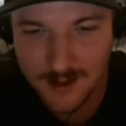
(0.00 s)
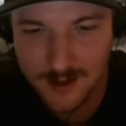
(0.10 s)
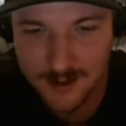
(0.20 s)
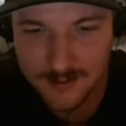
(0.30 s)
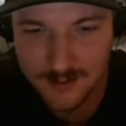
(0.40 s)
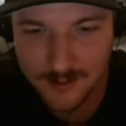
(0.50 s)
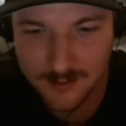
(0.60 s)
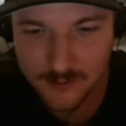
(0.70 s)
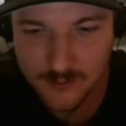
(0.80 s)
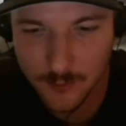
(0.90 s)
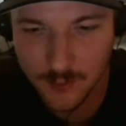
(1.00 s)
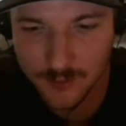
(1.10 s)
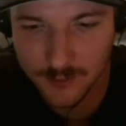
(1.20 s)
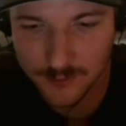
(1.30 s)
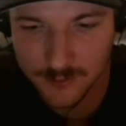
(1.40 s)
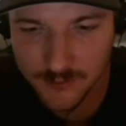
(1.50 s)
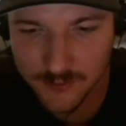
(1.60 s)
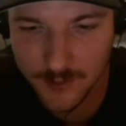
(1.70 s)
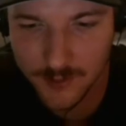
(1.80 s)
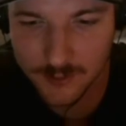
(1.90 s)
And spoiler
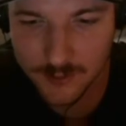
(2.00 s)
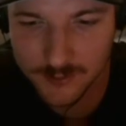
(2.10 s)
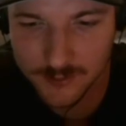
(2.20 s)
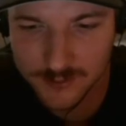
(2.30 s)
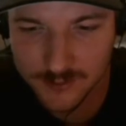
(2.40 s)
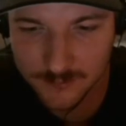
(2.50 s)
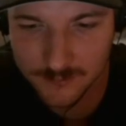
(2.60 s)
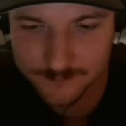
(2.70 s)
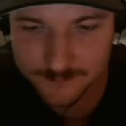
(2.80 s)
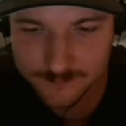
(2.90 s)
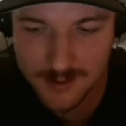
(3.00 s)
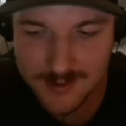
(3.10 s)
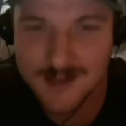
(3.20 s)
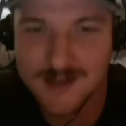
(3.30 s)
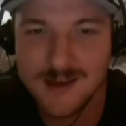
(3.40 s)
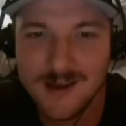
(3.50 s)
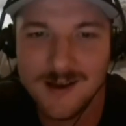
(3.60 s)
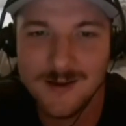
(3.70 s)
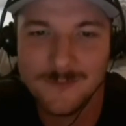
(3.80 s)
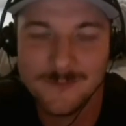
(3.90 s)
alert, he
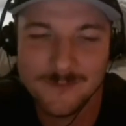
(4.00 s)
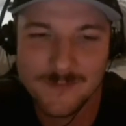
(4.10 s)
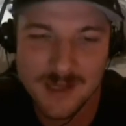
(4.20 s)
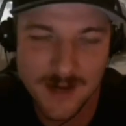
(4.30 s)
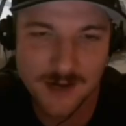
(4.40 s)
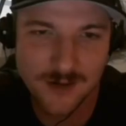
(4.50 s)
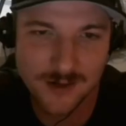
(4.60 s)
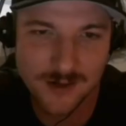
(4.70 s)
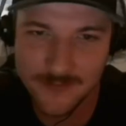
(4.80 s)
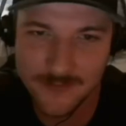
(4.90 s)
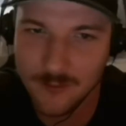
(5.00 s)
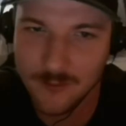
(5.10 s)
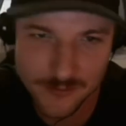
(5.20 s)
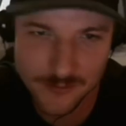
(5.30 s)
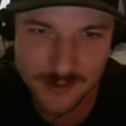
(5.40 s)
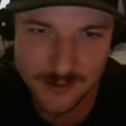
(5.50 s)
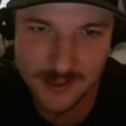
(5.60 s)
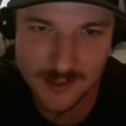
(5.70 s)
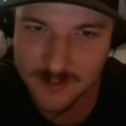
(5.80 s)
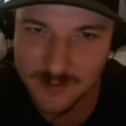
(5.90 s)
backtracked on those alien
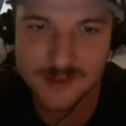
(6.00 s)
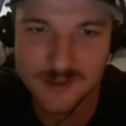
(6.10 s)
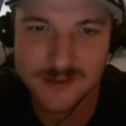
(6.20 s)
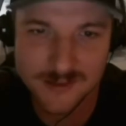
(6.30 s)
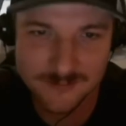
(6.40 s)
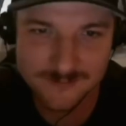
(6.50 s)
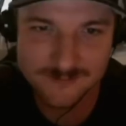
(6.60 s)
claims completely.